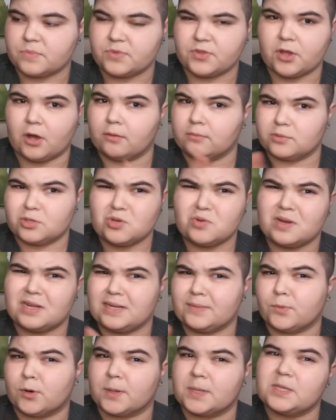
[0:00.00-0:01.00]
Don't do
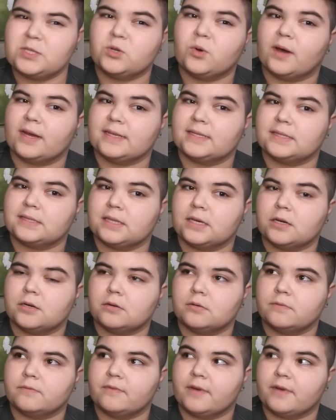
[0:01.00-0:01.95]
any more than twice though.